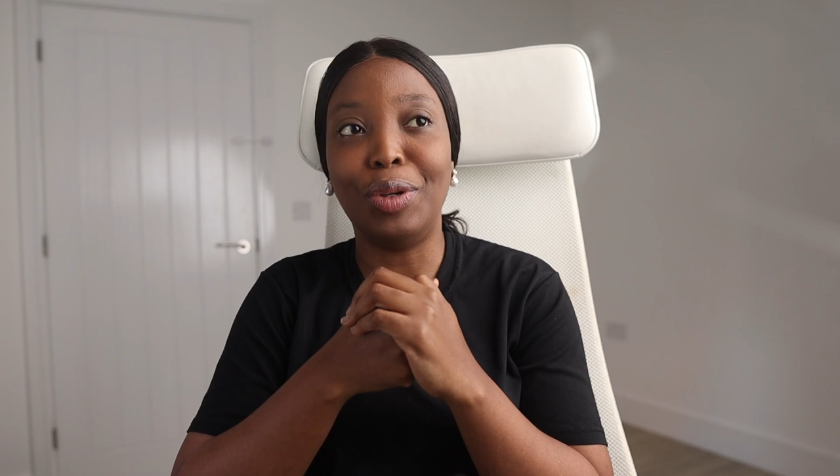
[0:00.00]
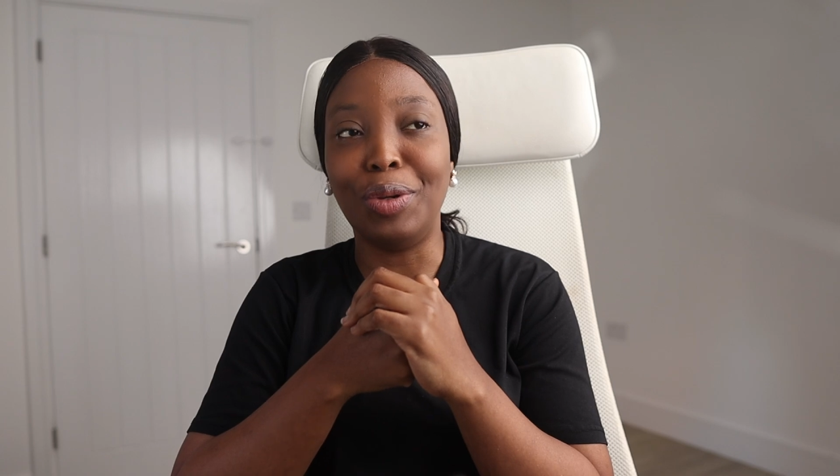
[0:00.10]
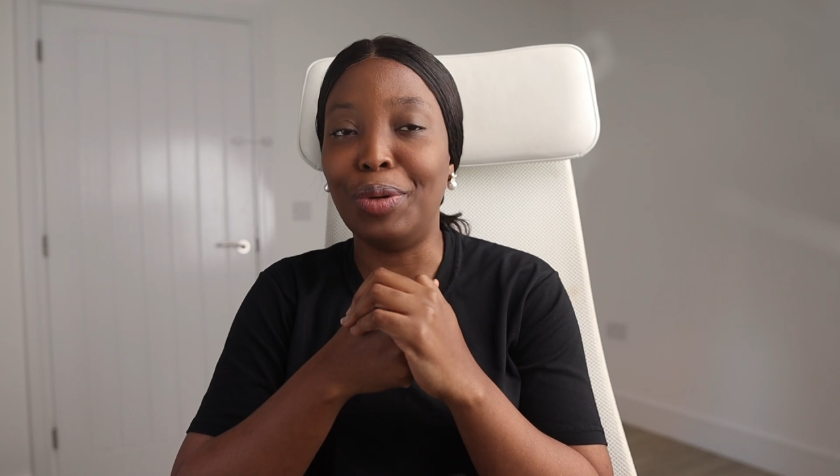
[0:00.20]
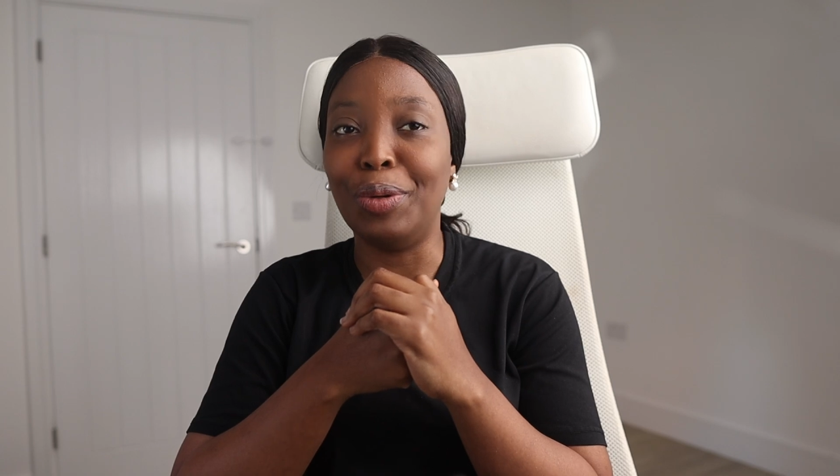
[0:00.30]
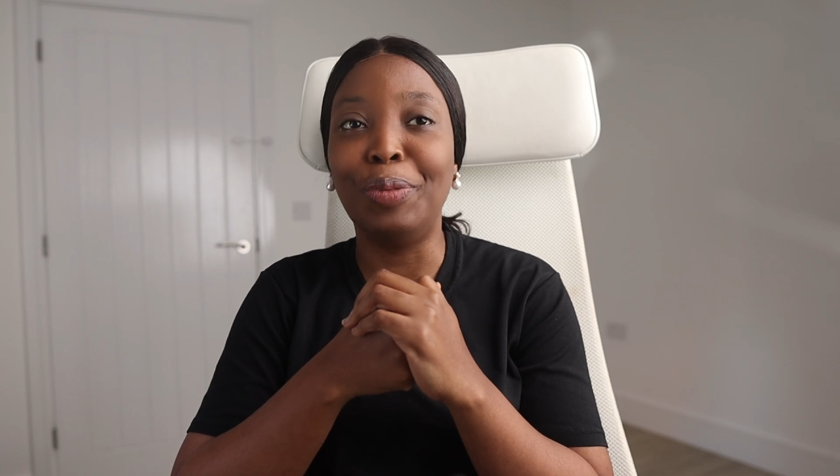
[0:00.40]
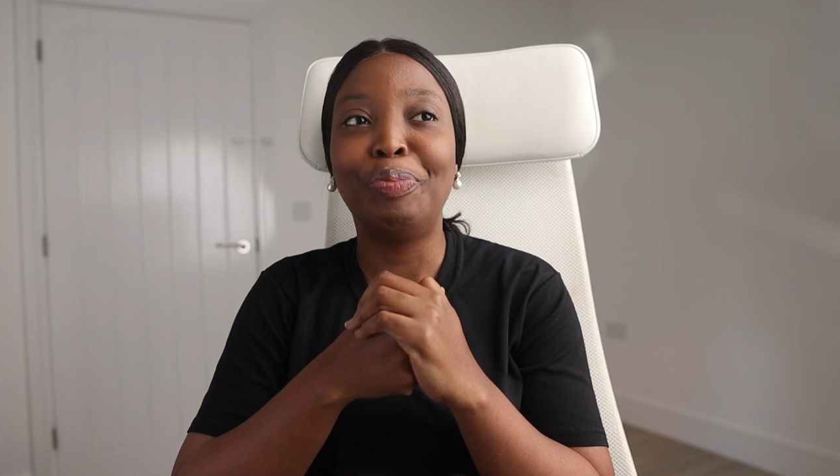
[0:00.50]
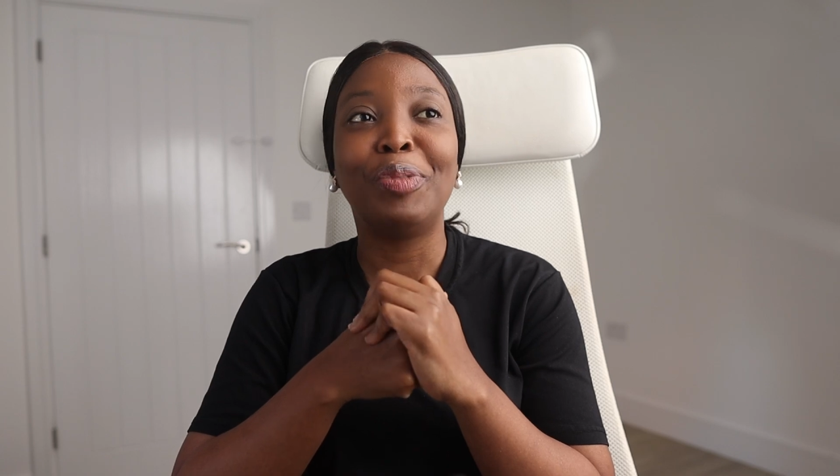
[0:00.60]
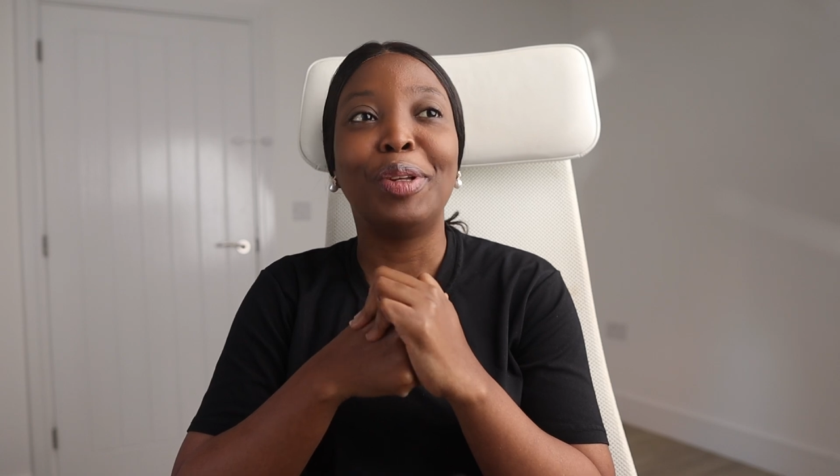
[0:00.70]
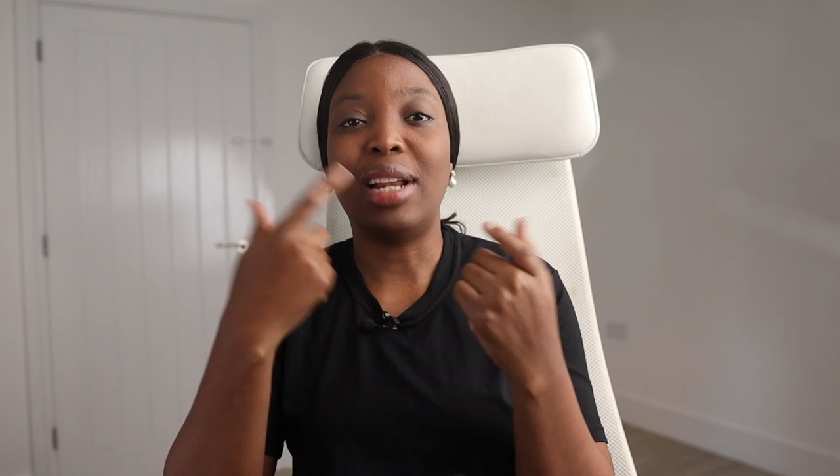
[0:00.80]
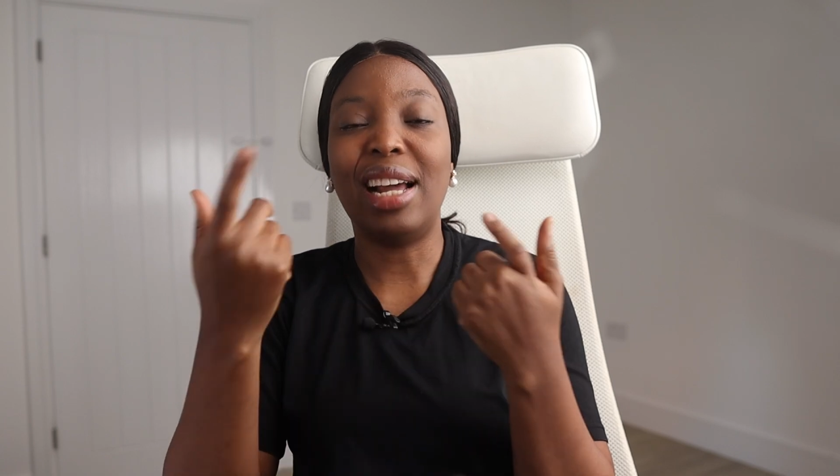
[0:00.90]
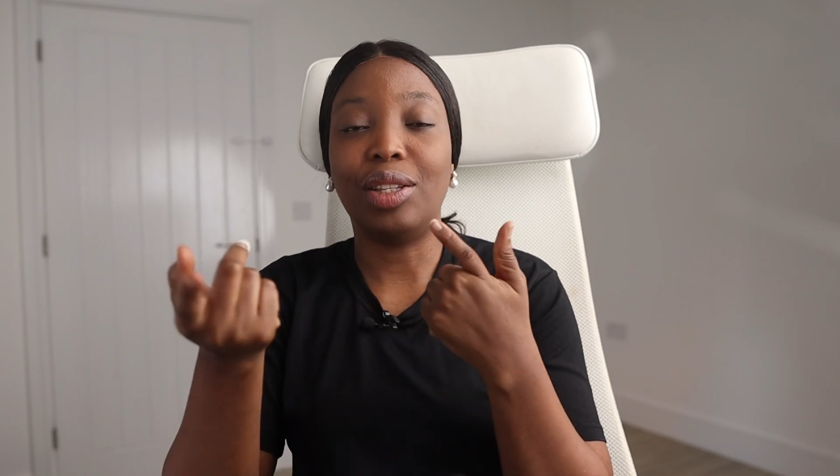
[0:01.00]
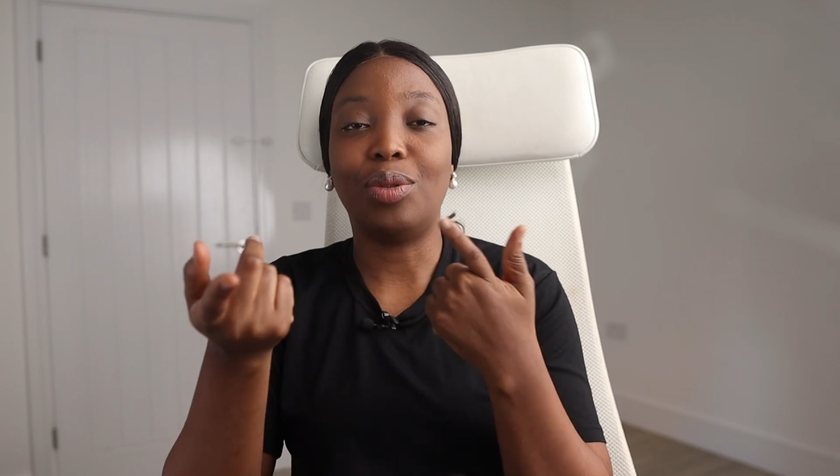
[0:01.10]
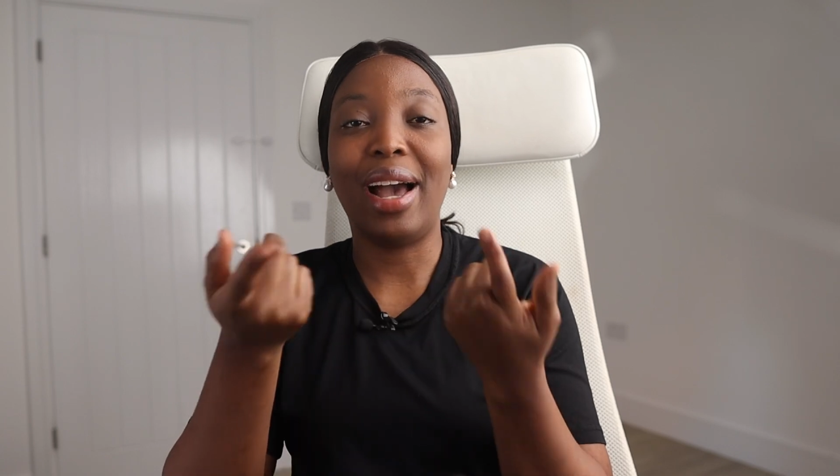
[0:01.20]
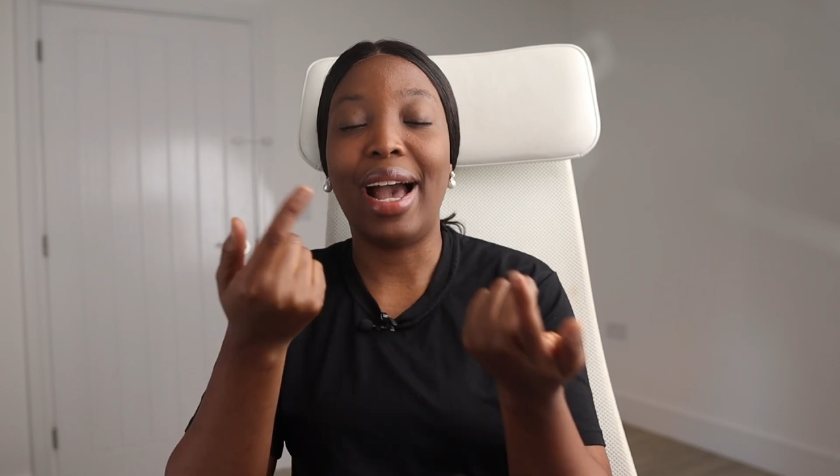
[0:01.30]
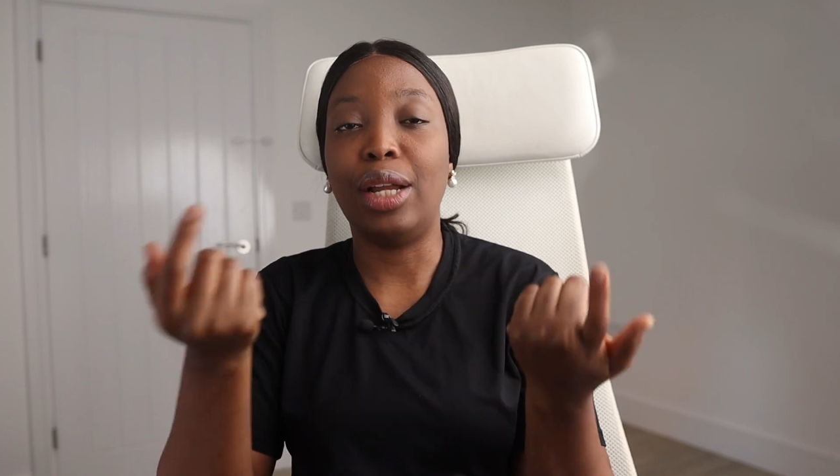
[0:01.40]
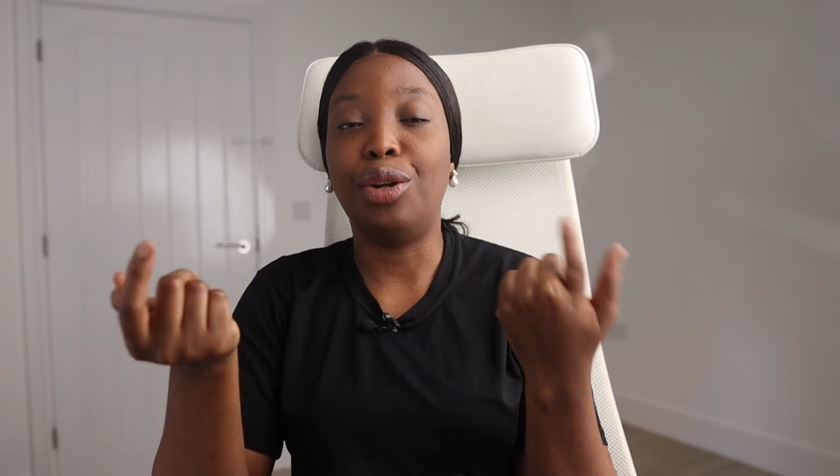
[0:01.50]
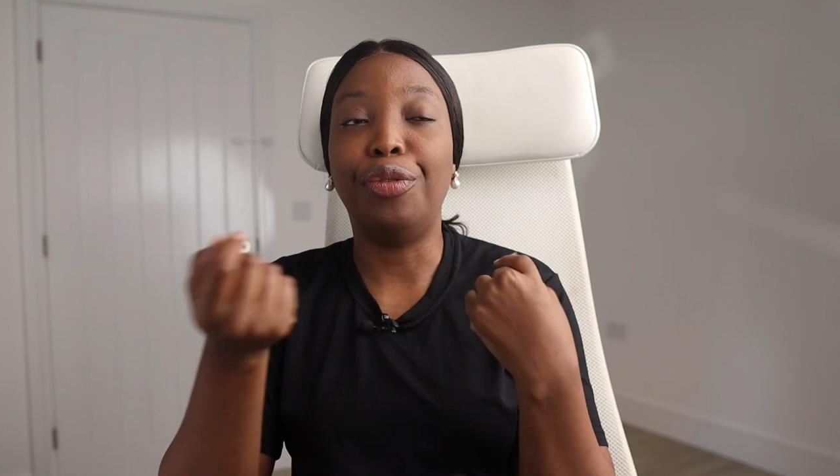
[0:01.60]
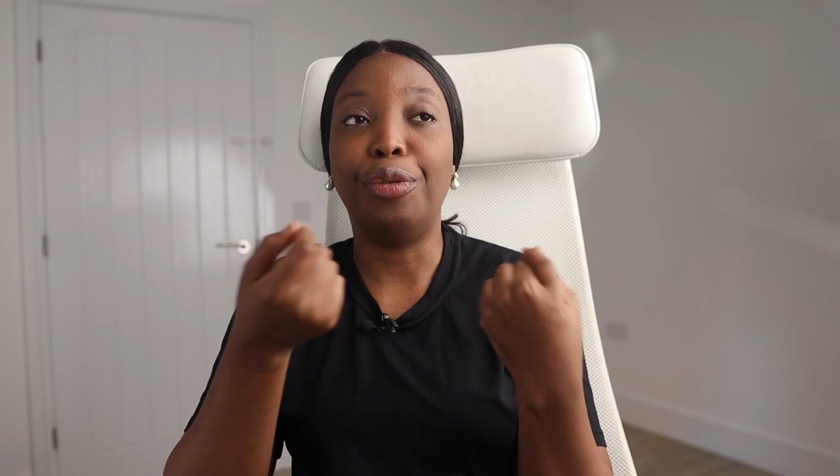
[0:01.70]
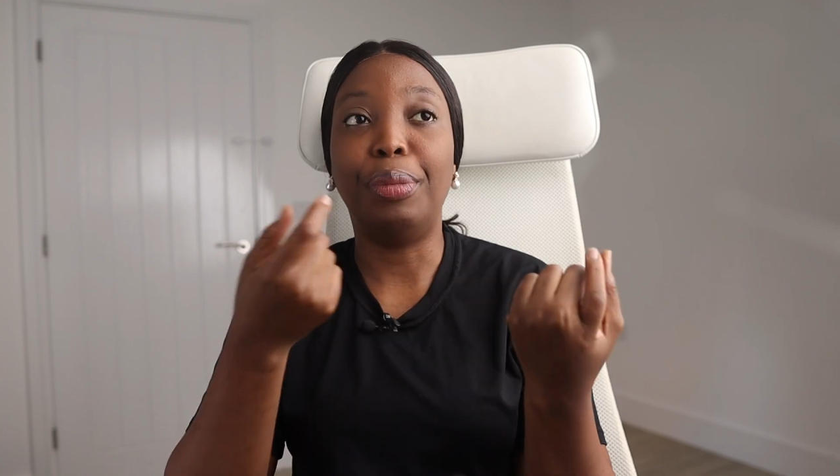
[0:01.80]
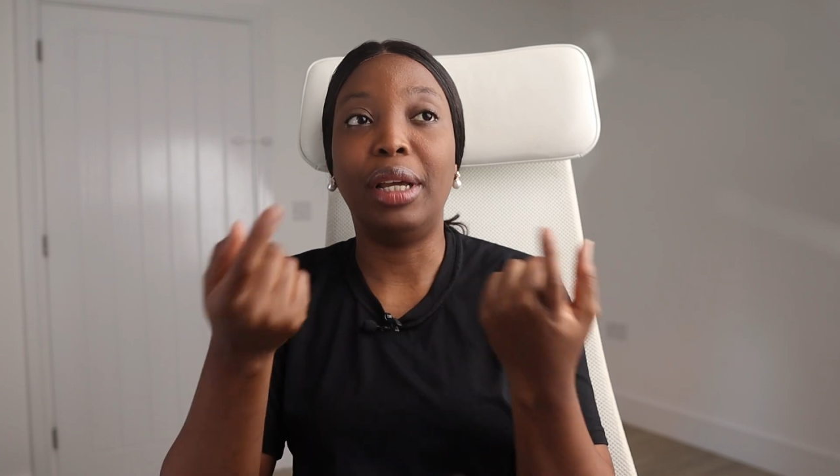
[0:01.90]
you know. So that is why I don't even